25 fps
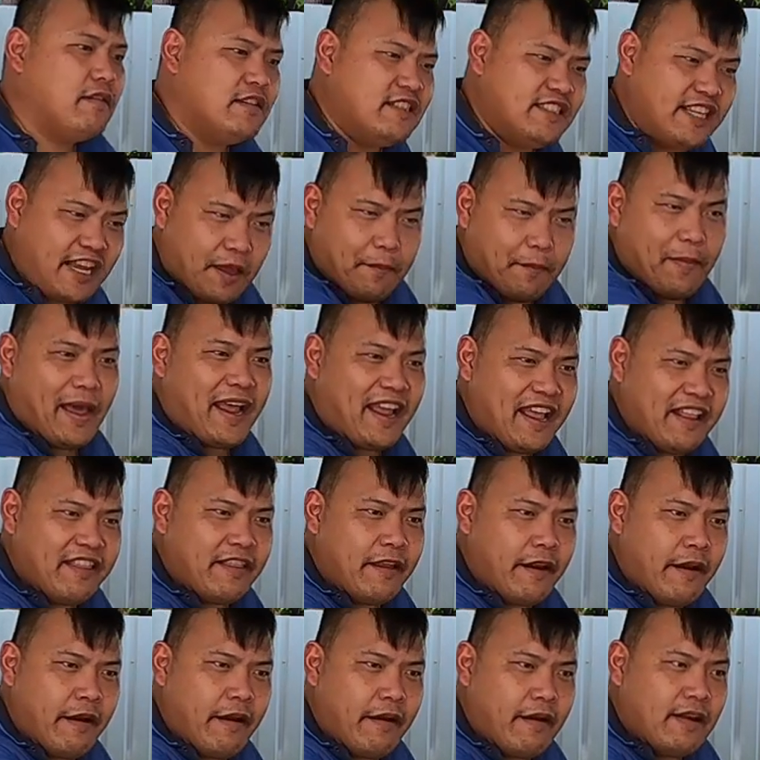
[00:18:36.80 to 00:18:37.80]
Stick it back in
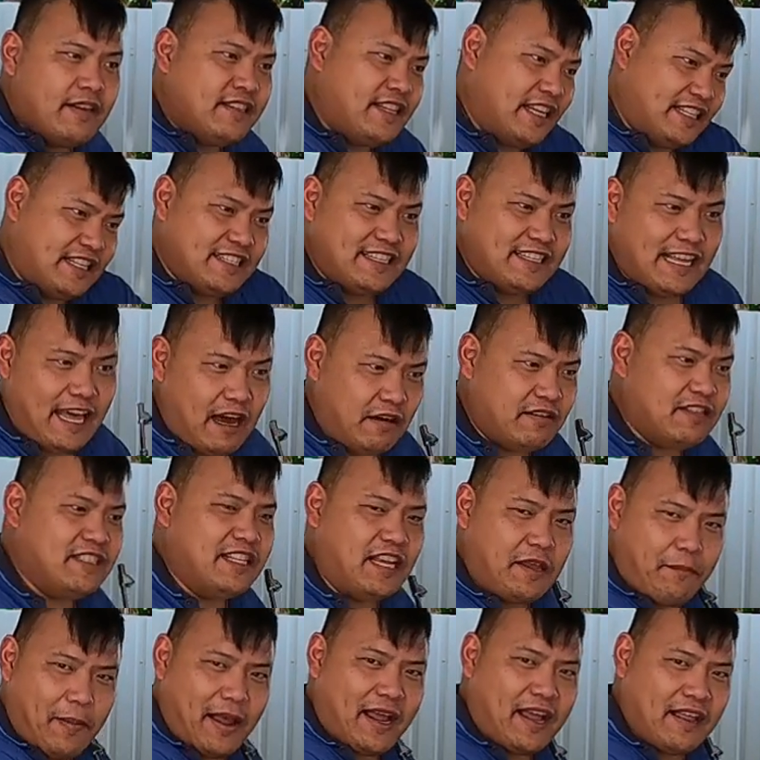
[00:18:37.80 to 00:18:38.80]
there, take this out,
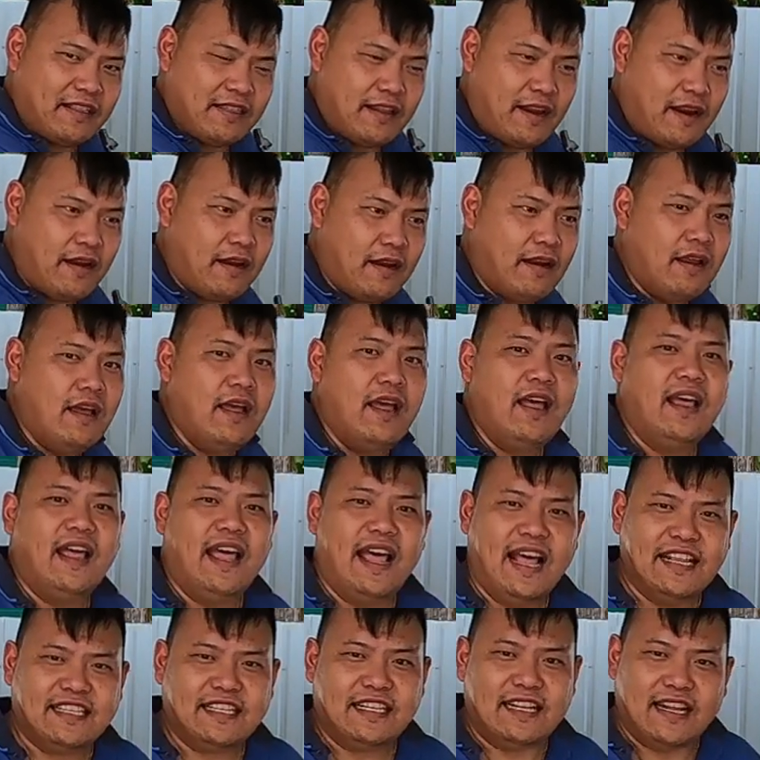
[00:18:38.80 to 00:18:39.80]
stick it back in there.
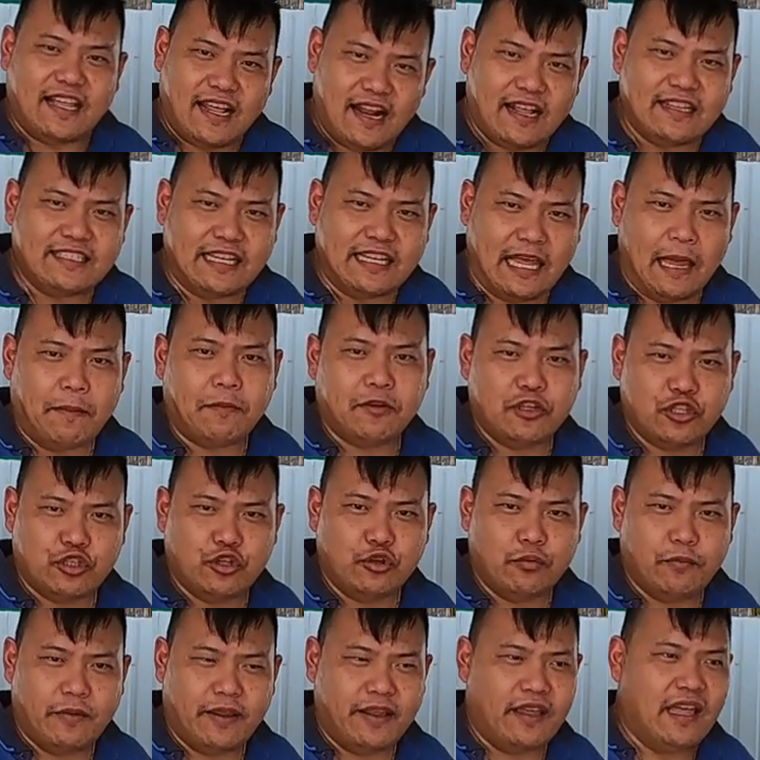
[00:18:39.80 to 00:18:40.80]
It's a lot of time
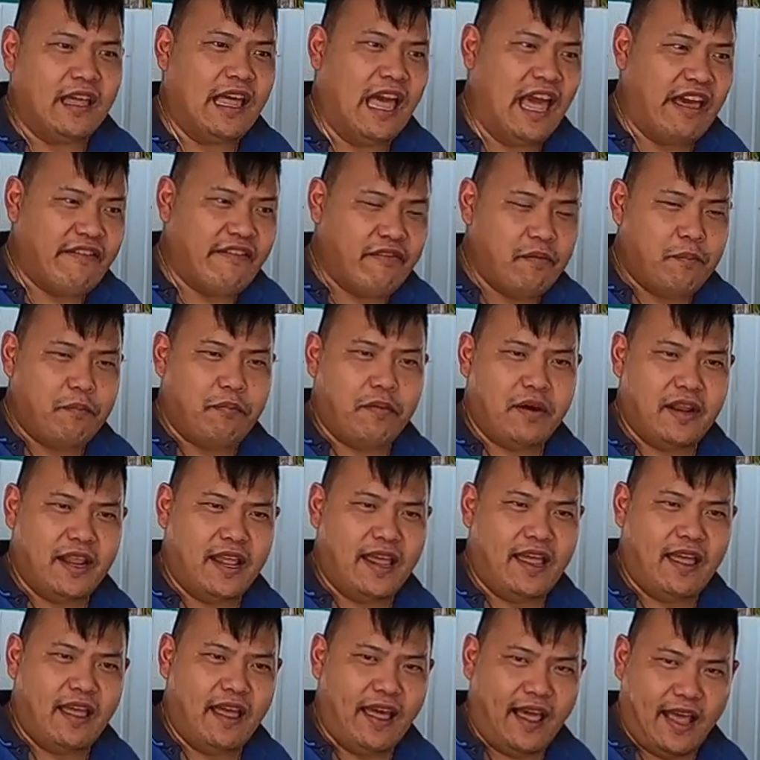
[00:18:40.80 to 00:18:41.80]
consuming.
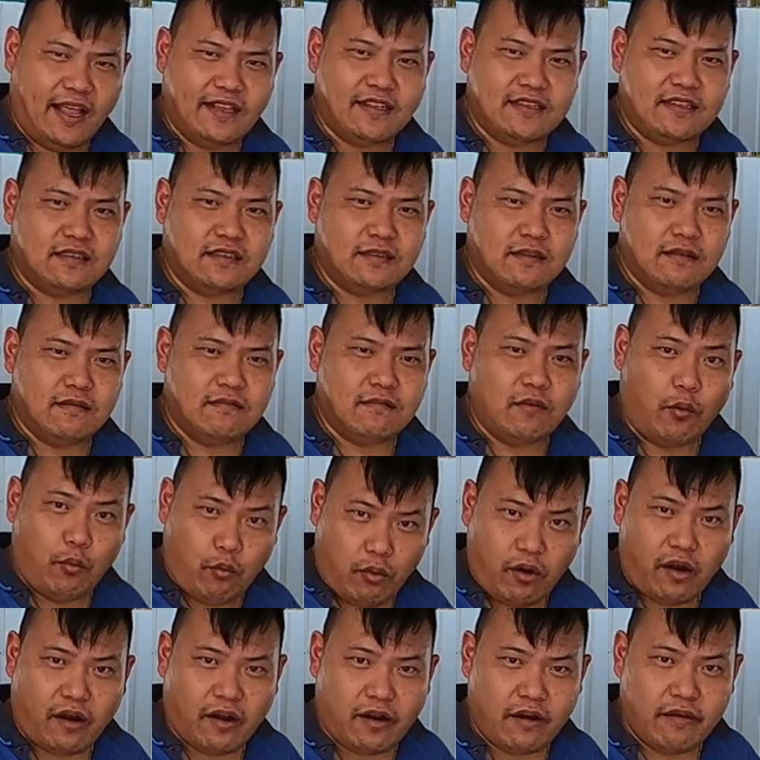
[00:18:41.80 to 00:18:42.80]
Everybody hates the
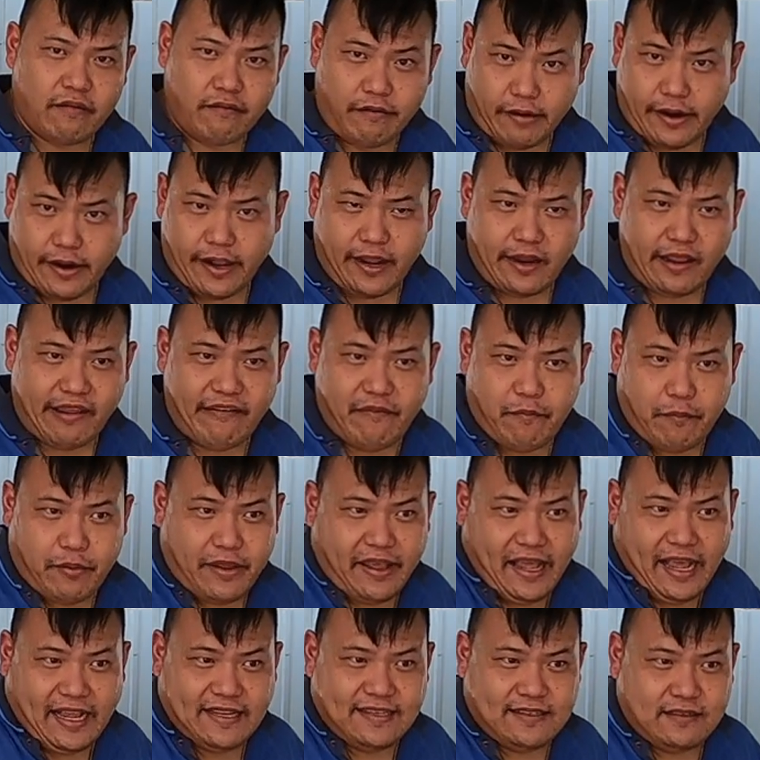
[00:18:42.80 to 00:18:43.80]
work, right?
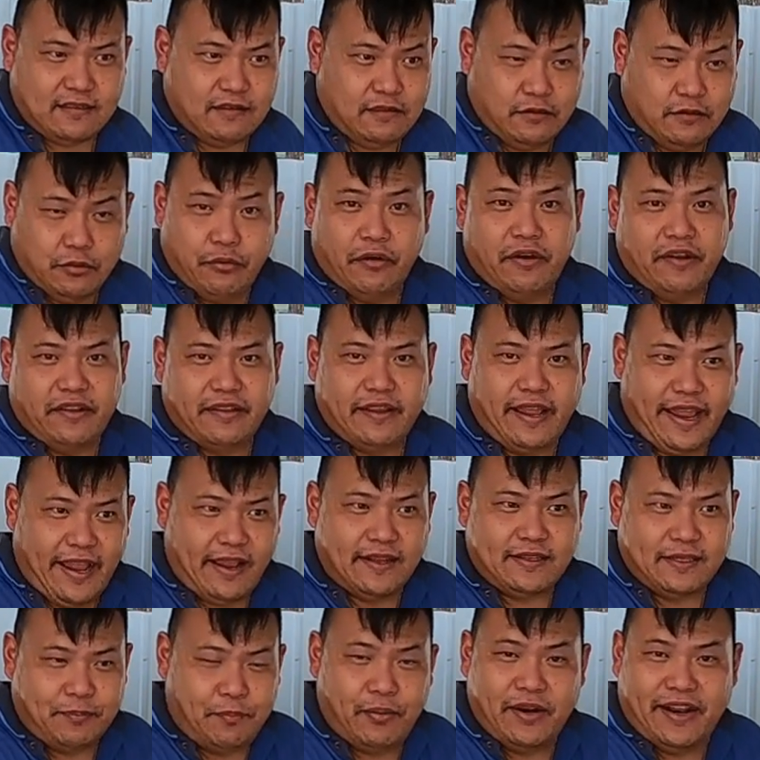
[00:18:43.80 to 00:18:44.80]
Everybody hates putting
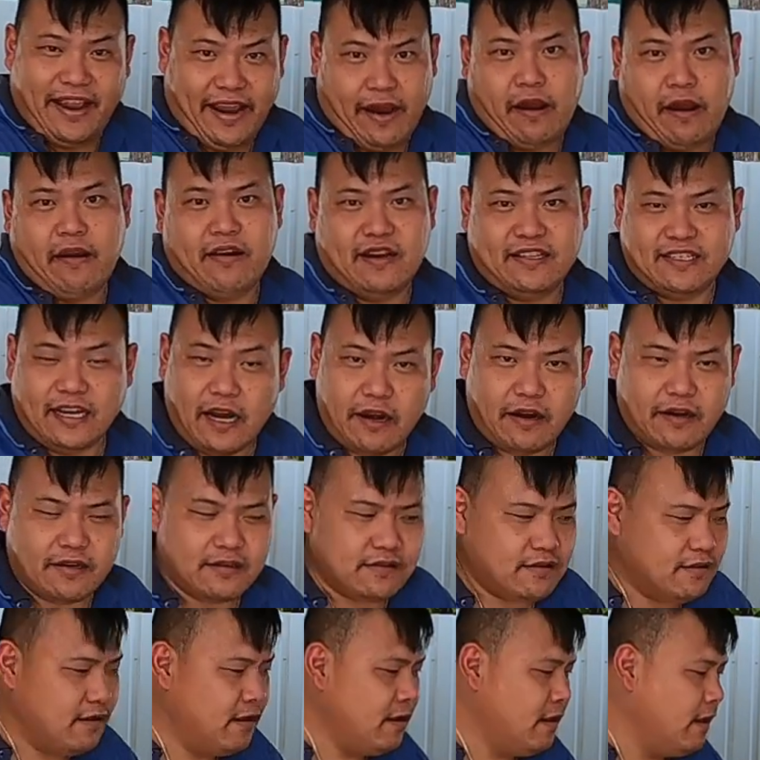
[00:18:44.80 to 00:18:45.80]
air in the
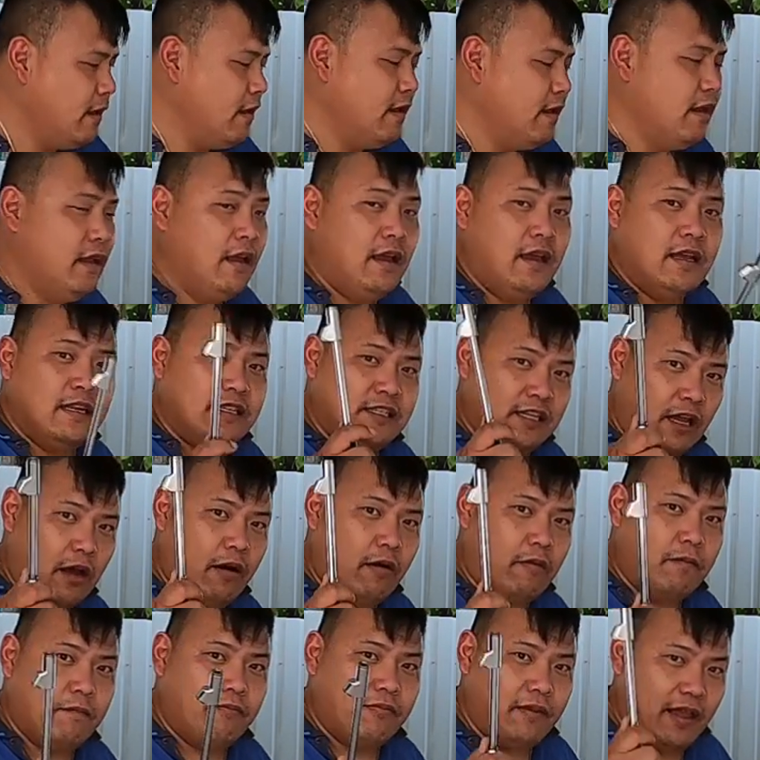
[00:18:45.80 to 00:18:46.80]
tires.
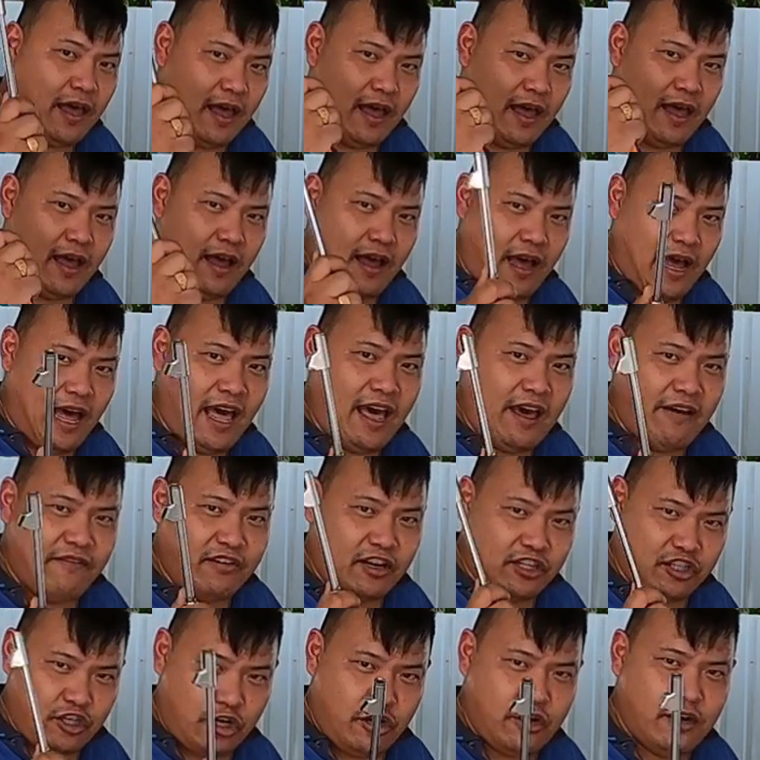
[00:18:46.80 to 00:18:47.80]
So, I have
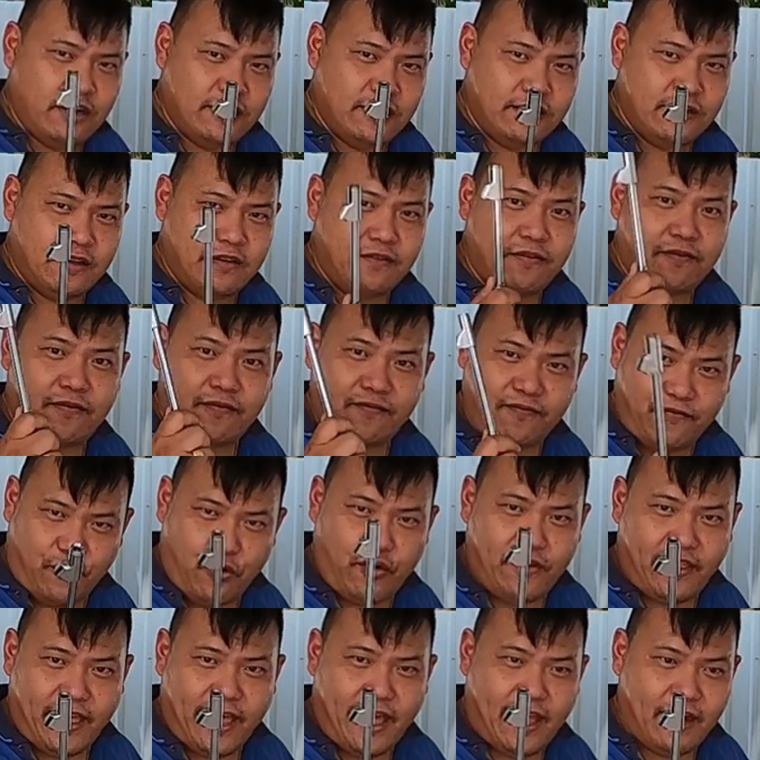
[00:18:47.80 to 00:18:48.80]
an alternative
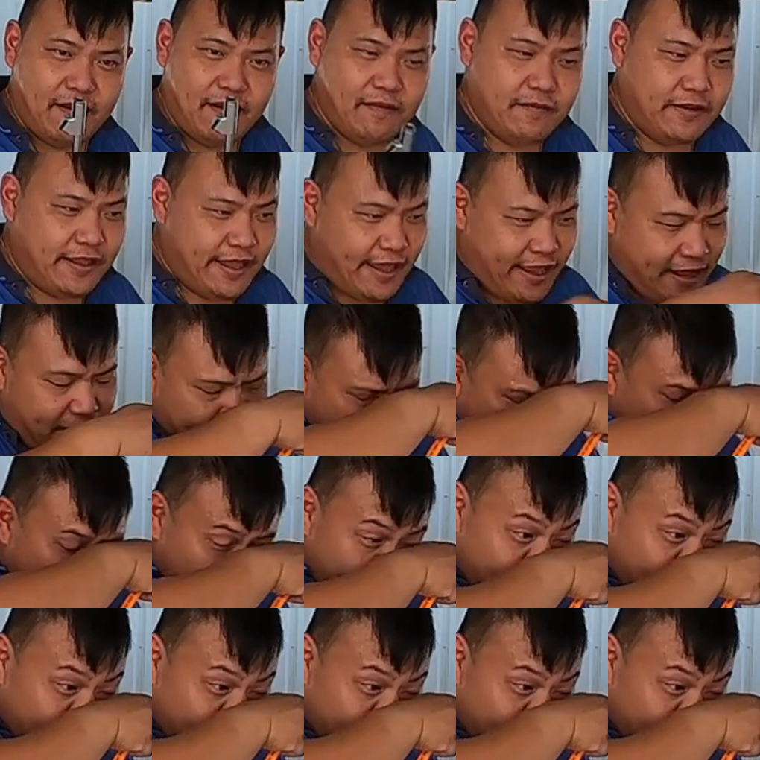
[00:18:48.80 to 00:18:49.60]
for that, okay?